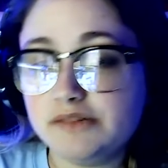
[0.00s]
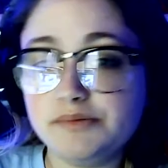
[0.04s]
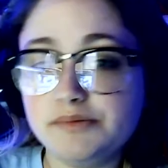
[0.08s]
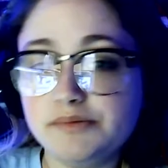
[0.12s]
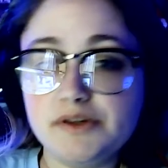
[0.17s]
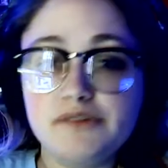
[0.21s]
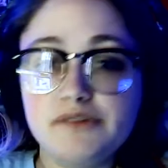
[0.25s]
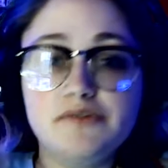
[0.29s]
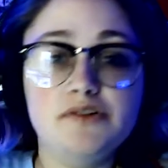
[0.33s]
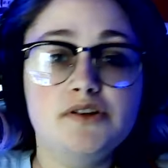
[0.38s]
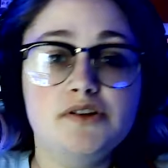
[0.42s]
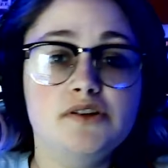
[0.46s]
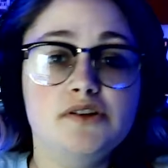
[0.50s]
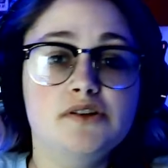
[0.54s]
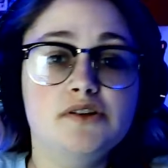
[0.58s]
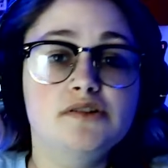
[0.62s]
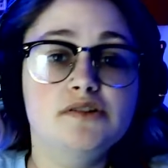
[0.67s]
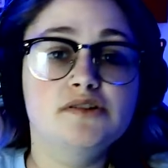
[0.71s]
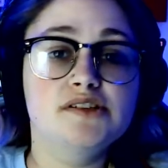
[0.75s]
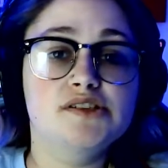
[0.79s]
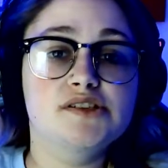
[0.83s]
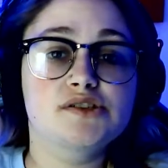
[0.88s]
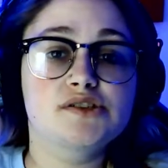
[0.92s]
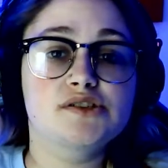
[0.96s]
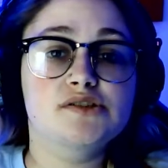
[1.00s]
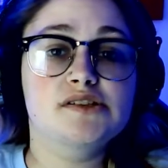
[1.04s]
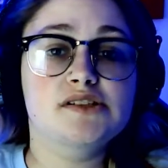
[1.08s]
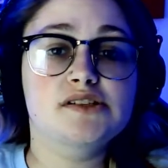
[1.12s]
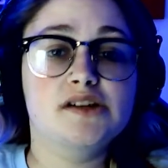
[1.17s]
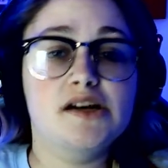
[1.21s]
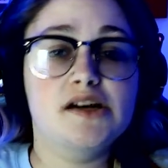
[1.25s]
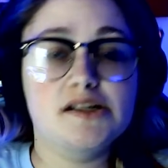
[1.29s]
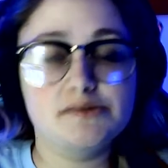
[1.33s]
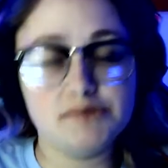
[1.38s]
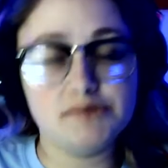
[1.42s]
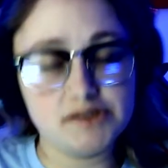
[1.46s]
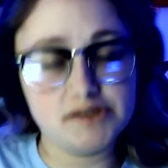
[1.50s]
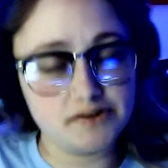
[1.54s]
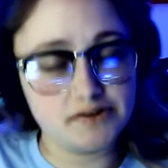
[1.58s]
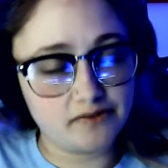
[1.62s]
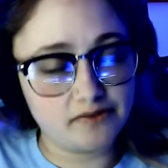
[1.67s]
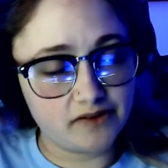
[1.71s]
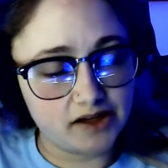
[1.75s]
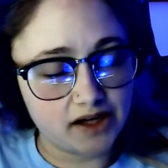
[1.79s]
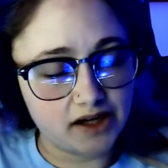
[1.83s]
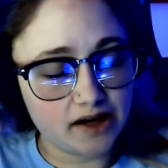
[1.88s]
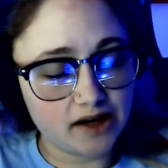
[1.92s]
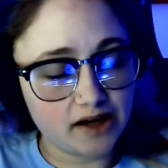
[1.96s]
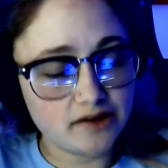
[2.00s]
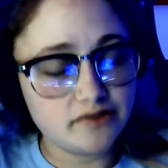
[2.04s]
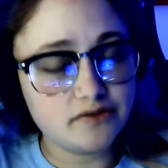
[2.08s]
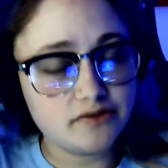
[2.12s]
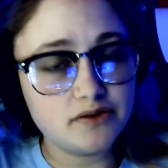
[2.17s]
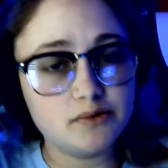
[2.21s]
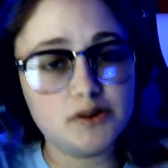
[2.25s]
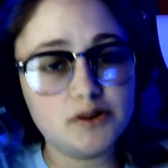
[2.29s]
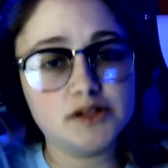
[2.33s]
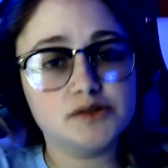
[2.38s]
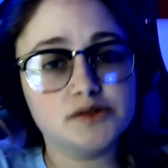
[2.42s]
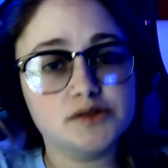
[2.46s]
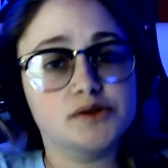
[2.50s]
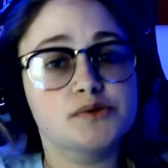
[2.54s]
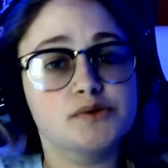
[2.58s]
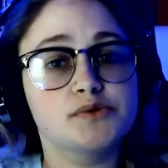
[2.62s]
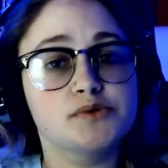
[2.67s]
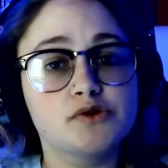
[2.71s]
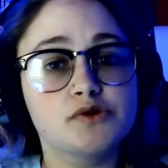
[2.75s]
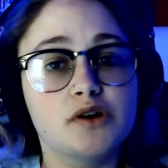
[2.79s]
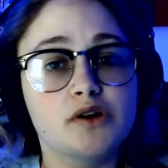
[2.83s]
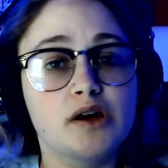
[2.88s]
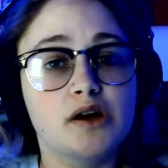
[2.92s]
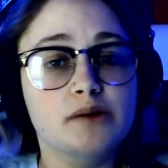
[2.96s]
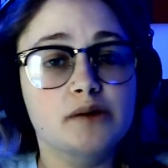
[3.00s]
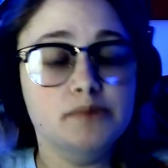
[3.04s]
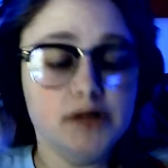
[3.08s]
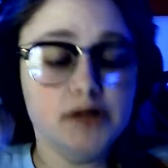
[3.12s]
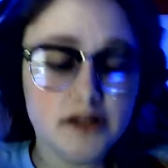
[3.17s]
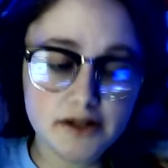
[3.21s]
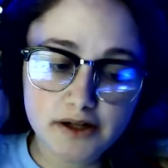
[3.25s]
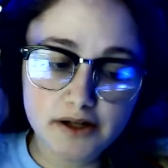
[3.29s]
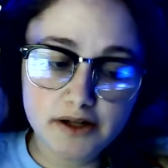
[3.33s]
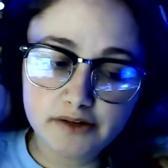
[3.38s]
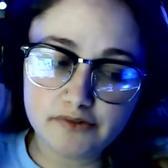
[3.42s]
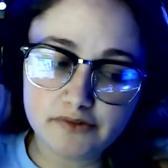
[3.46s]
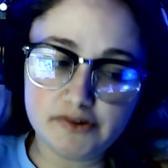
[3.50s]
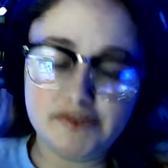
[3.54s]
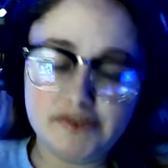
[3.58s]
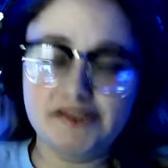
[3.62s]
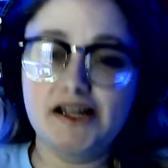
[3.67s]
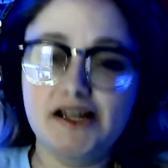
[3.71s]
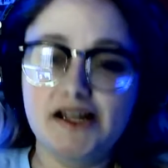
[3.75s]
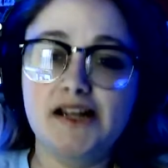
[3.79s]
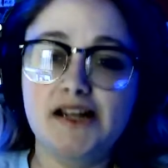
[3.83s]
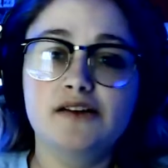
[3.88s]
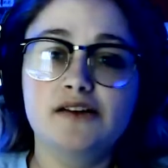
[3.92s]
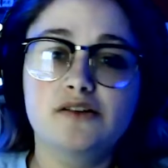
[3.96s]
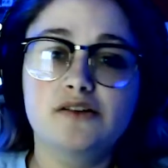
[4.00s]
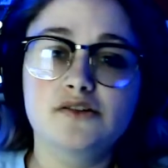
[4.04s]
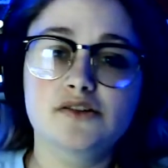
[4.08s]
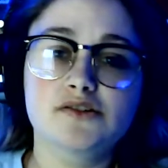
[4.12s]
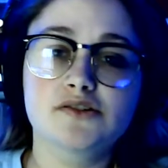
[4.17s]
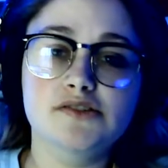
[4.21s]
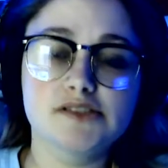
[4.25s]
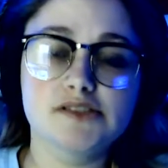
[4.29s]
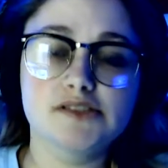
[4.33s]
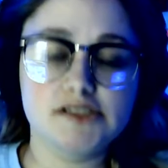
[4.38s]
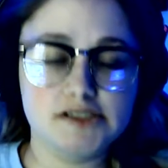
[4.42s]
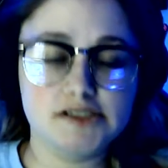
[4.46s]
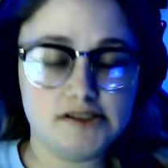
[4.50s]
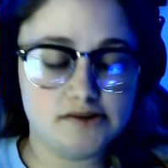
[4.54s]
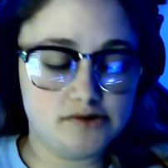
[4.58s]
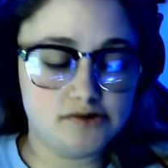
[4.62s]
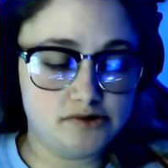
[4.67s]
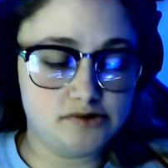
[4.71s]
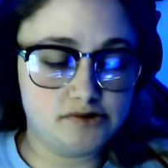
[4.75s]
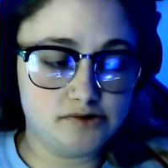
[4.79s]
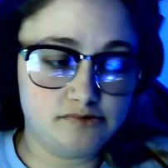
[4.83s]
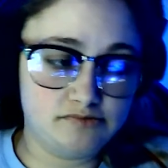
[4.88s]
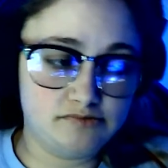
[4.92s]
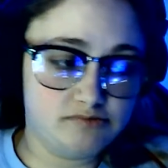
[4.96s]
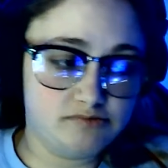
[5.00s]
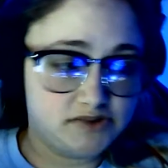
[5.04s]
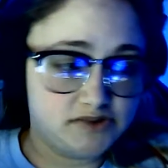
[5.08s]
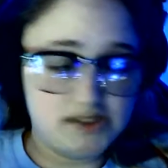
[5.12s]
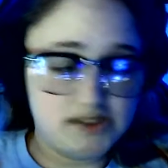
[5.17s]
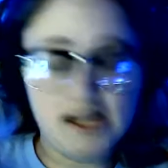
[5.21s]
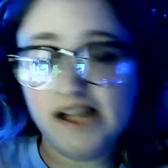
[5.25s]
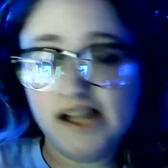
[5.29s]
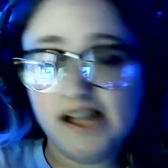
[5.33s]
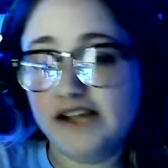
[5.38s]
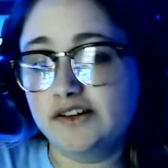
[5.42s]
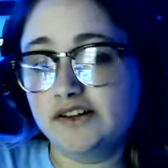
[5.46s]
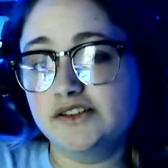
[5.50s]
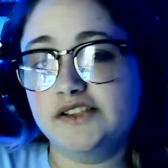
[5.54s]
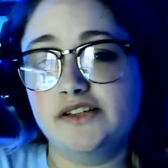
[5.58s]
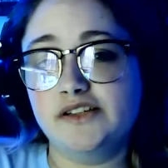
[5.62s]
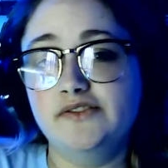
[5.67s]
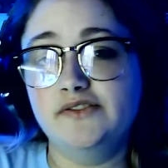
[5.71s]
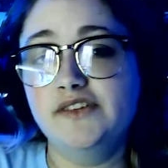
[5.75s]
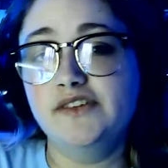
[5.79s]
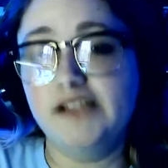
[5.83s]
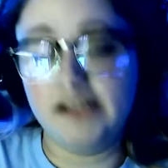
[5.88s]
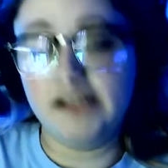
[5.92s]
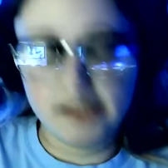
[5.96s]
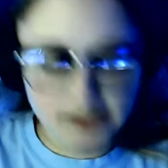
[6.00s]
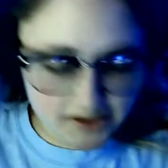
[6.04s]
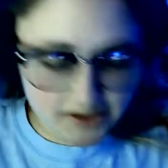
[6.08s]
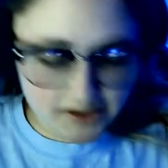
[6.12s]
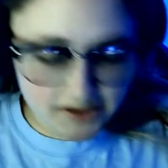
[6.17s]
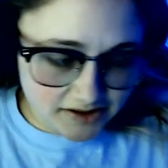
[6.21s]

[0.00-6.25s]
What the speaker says: But if you do enjoy this, guys, please leave a like, and if you want to subscribe for daily horror content, or daily content, really,